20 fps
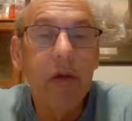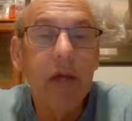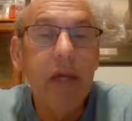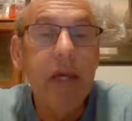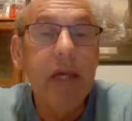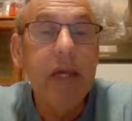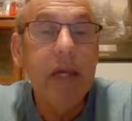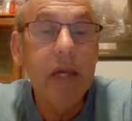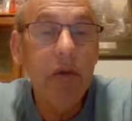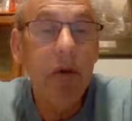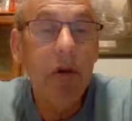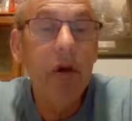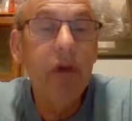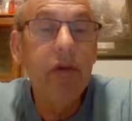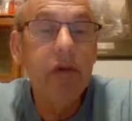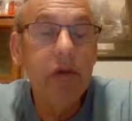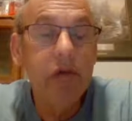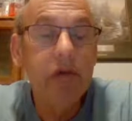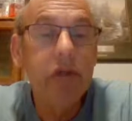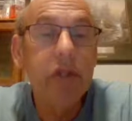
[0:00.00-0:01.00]
He
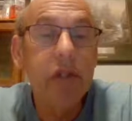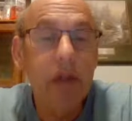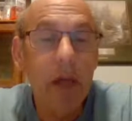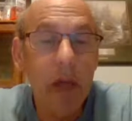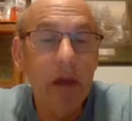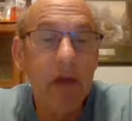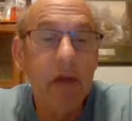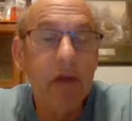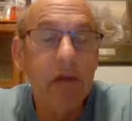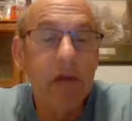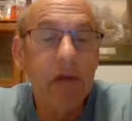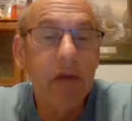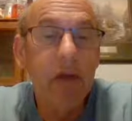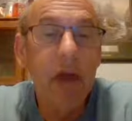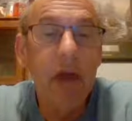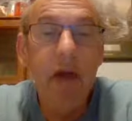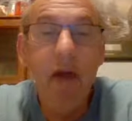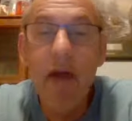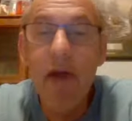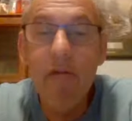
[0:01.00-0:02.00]
understands
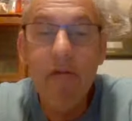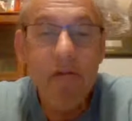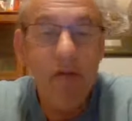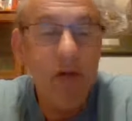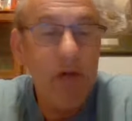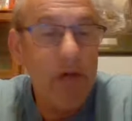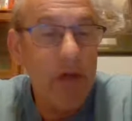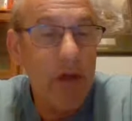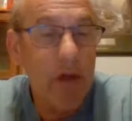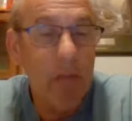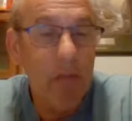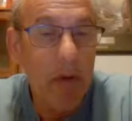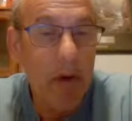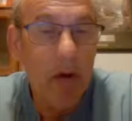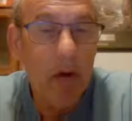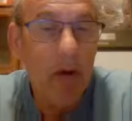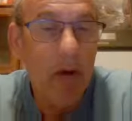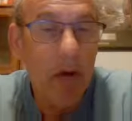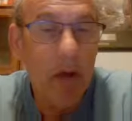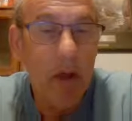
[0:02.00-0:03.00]
everything
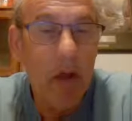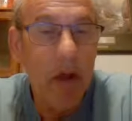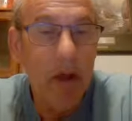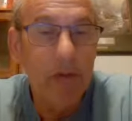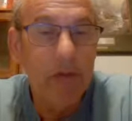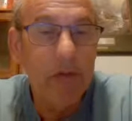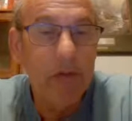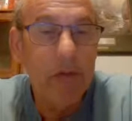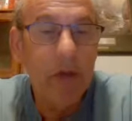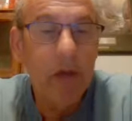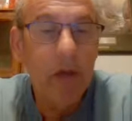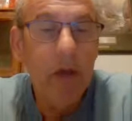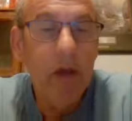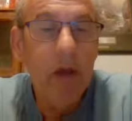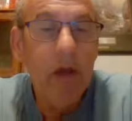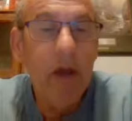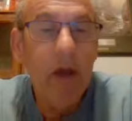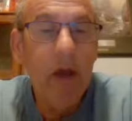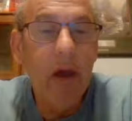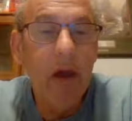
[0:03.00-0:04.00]
about our lives.
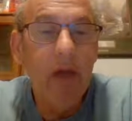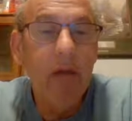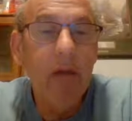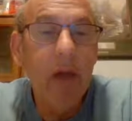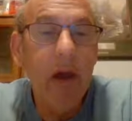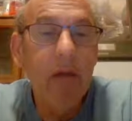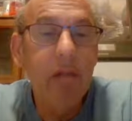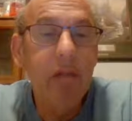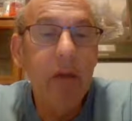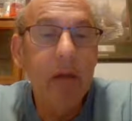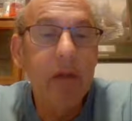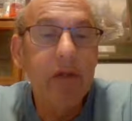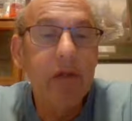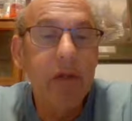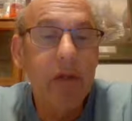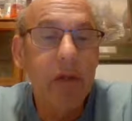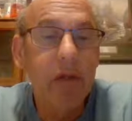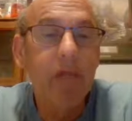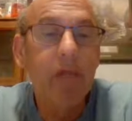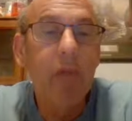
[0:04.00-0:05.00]
And that makes
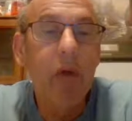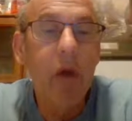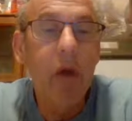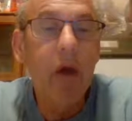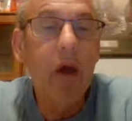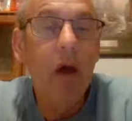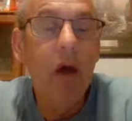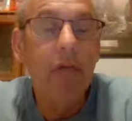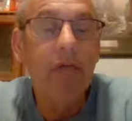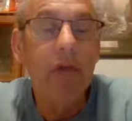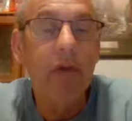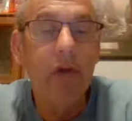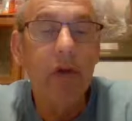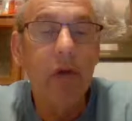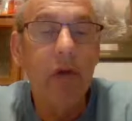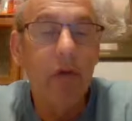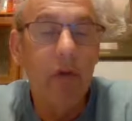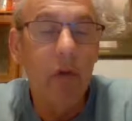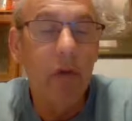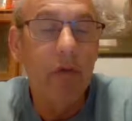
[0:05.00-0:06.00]
him a very
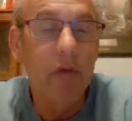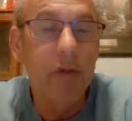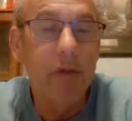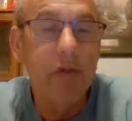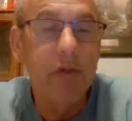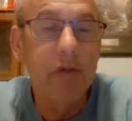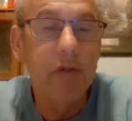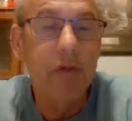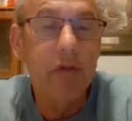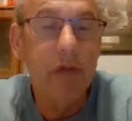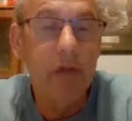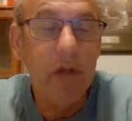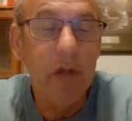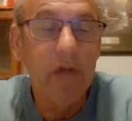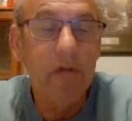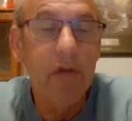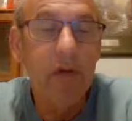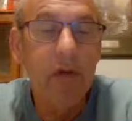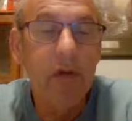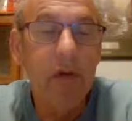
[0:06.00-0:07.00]
glorious
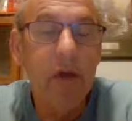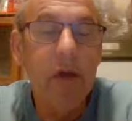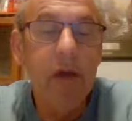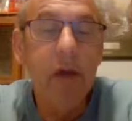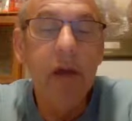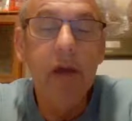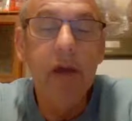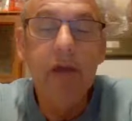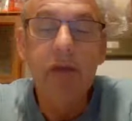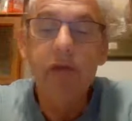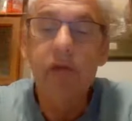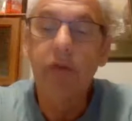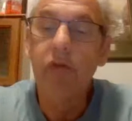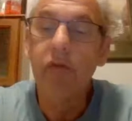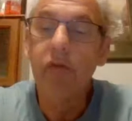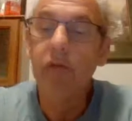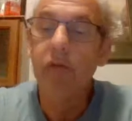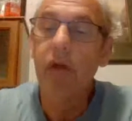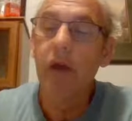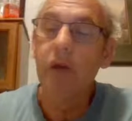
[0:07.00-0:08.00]
Savior. And
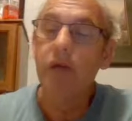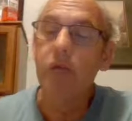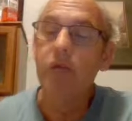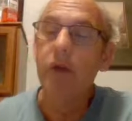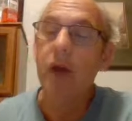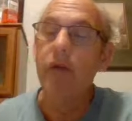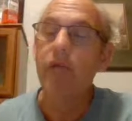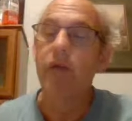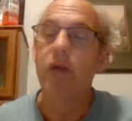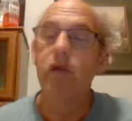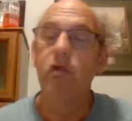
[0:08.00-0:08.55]
so you have